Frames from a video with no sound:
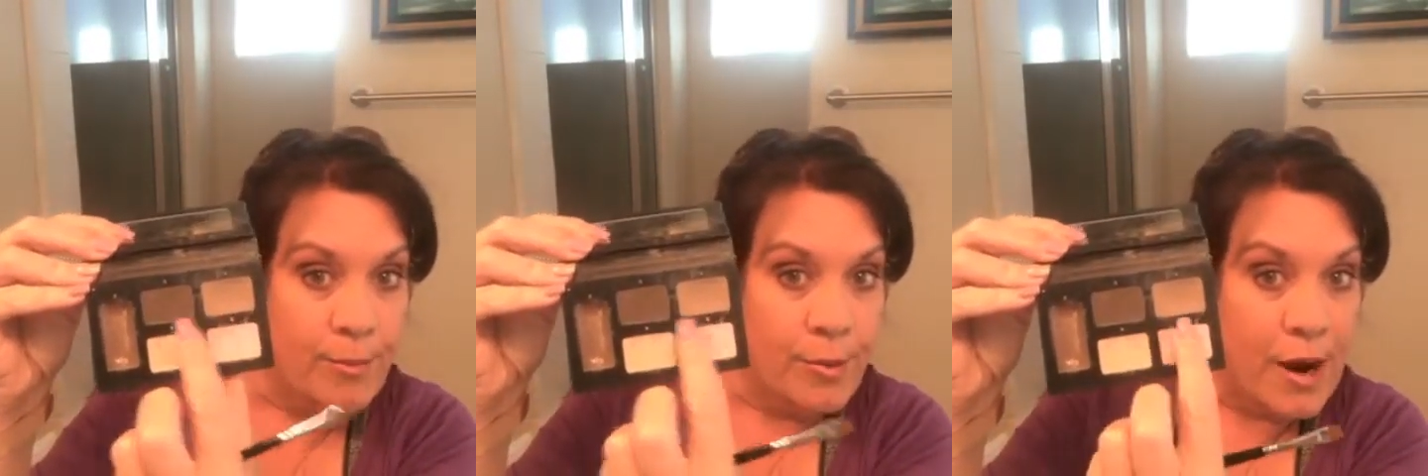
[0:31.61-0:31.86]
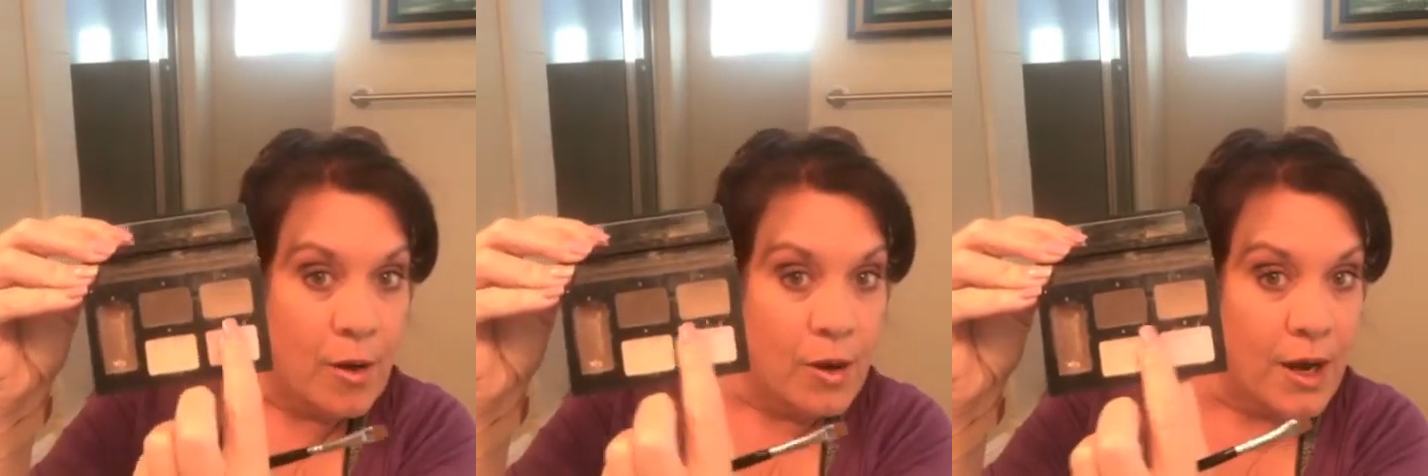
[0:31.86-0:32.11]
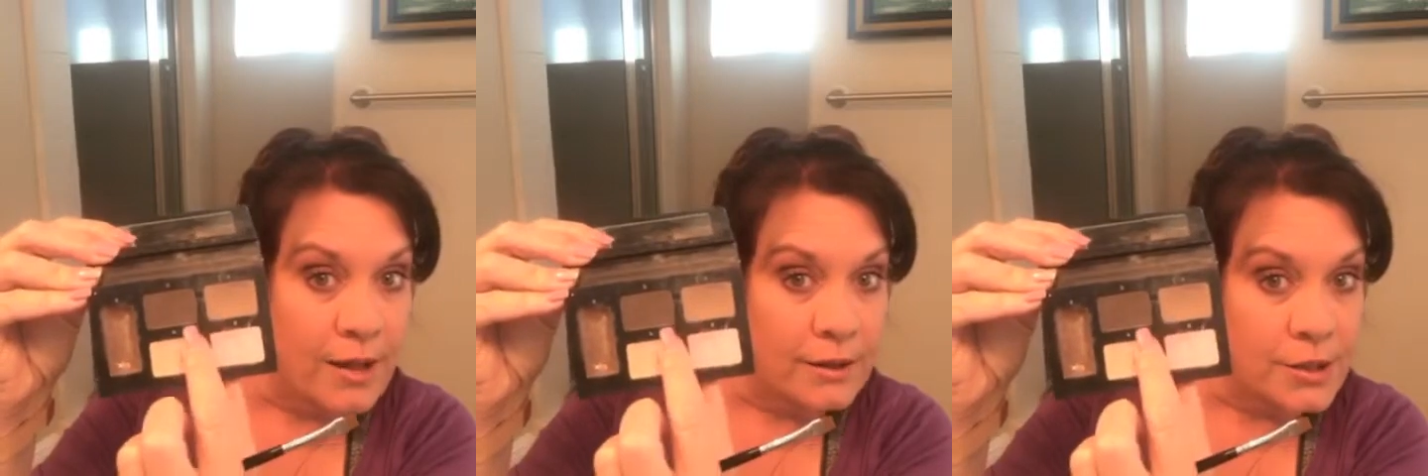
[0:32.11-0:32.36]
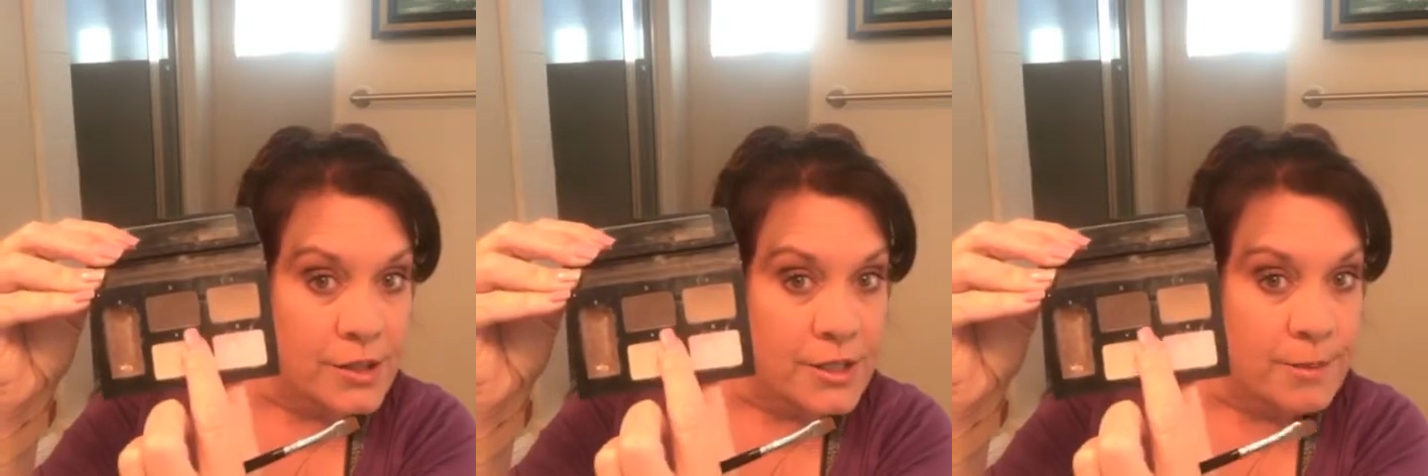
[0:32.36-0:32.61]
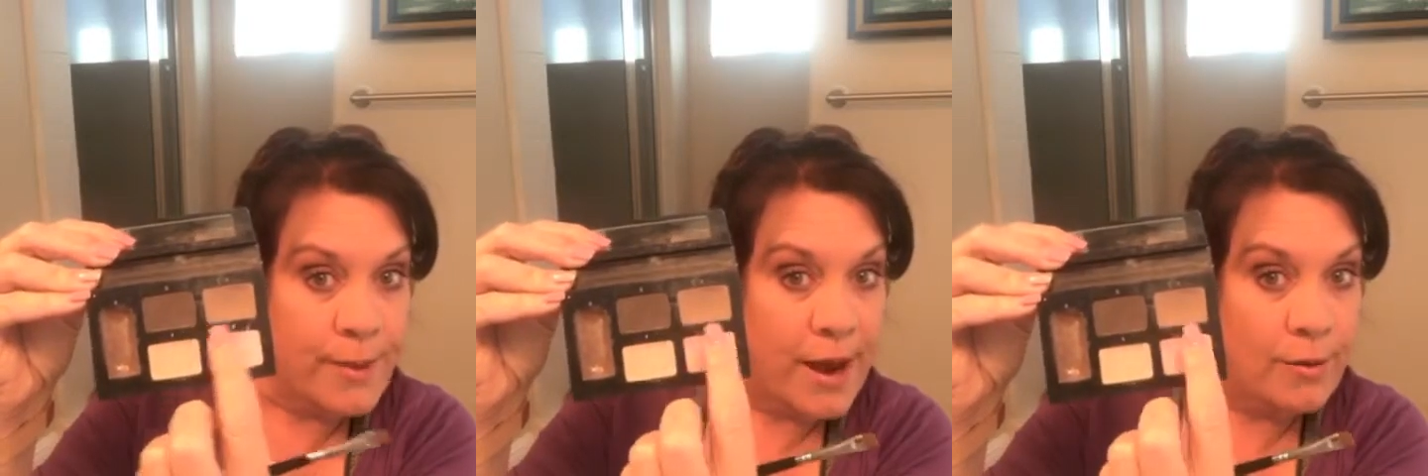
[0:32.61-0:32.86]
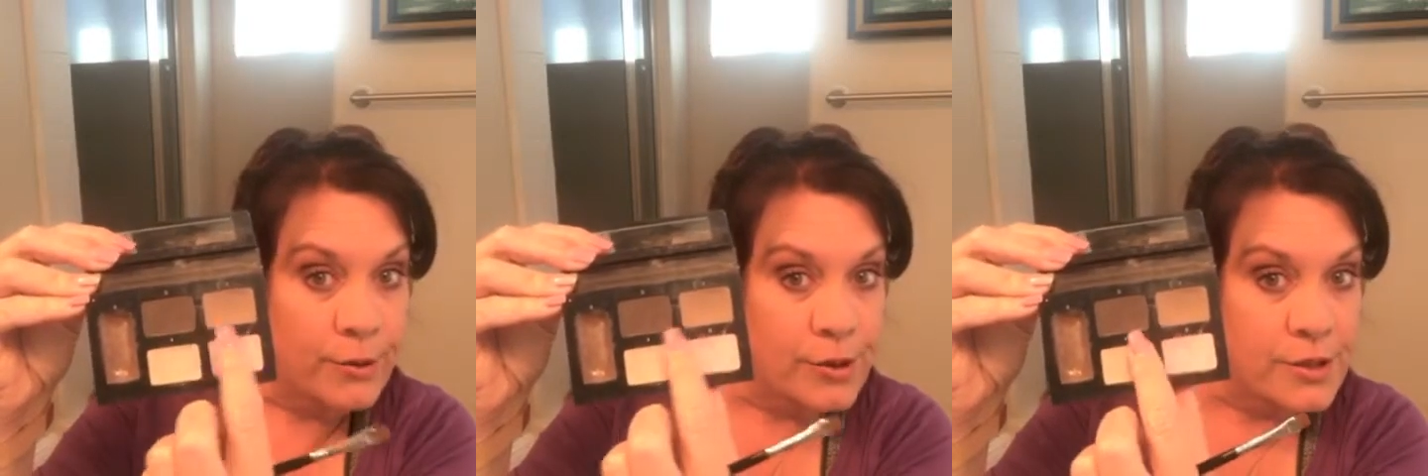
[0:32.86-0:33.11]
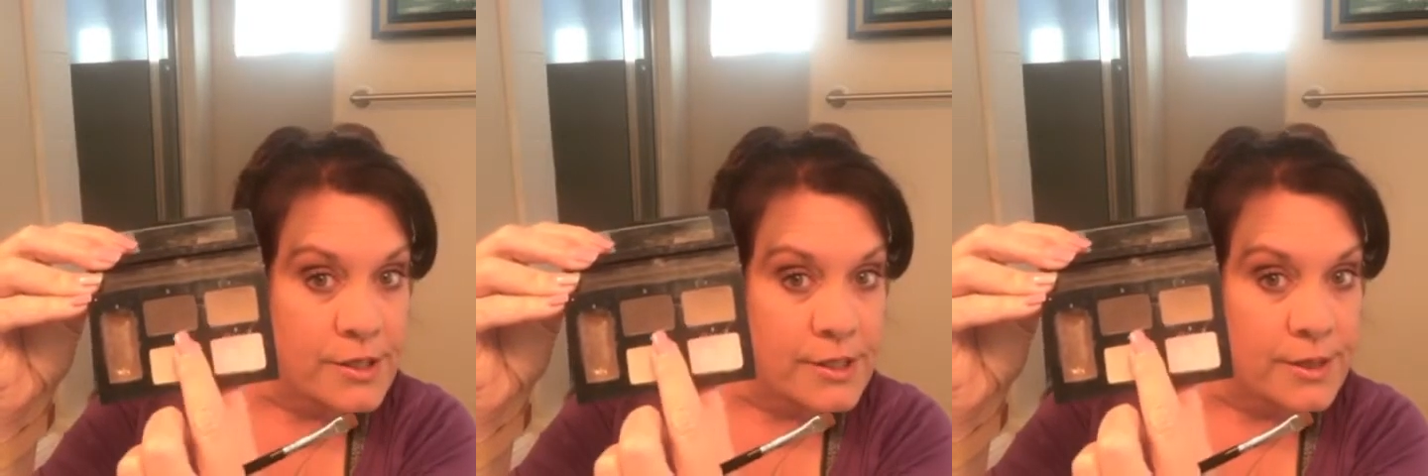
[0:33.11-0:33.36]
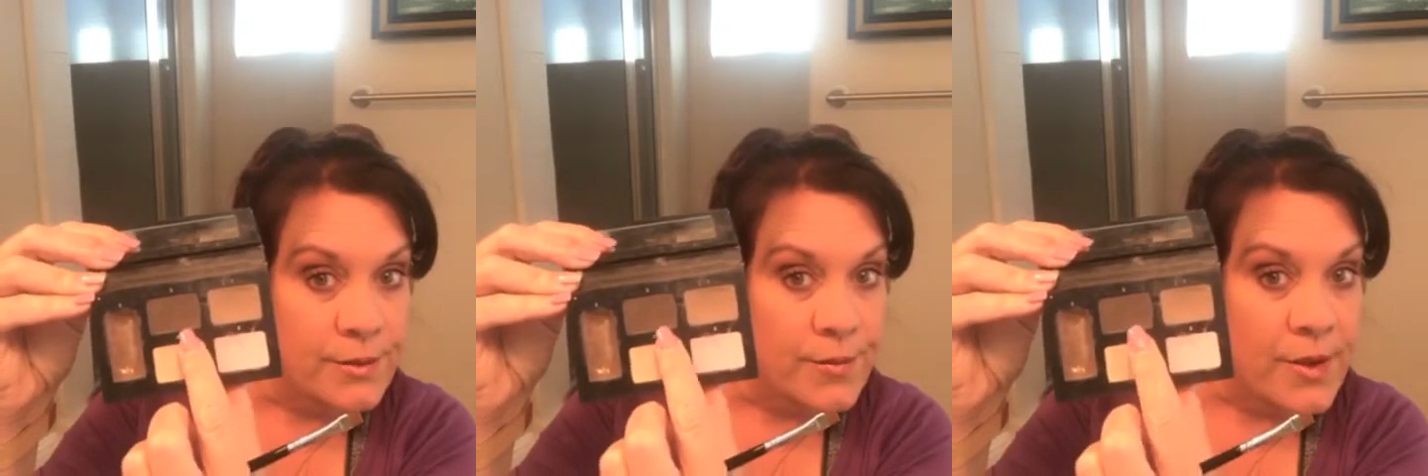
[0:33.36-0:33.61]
brow colors, powders.